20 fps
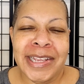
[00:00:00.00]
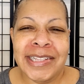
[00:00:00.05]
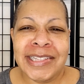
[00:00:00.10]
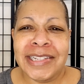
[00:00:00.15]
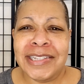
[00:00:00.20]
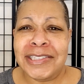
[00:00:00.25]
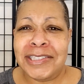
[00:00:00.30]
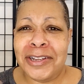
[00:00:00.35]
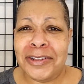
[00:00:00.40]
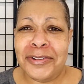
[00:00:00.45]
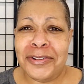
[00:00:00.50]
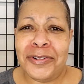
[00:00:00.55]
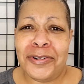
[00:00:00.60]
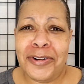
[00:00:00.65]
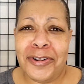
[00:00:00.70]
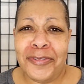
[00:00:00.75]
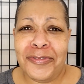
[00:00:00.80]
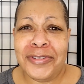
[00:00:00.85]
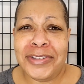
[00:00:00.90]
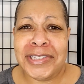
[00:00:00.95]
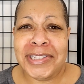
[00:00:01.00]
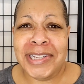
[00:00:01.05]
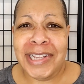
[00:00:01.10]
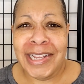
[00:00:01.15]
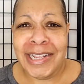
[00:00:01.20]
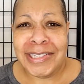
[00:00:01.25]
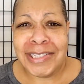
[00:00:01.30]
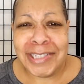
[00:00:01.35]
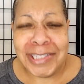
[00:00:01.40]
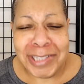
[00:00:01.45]
He said his other office, he
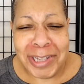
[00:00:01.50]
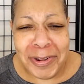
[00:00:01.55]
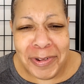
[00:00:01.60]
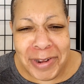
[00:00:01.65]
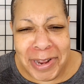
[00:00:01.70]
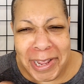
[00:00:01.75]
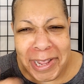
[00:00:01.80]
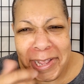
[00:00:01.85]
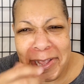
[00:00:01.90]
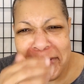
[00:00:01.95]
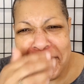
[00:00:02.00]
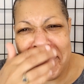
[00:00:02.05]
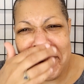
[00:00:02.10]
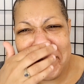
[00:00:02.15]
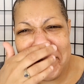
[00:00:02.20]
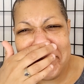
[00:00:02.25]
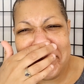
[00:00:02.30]
has a stuffed animal.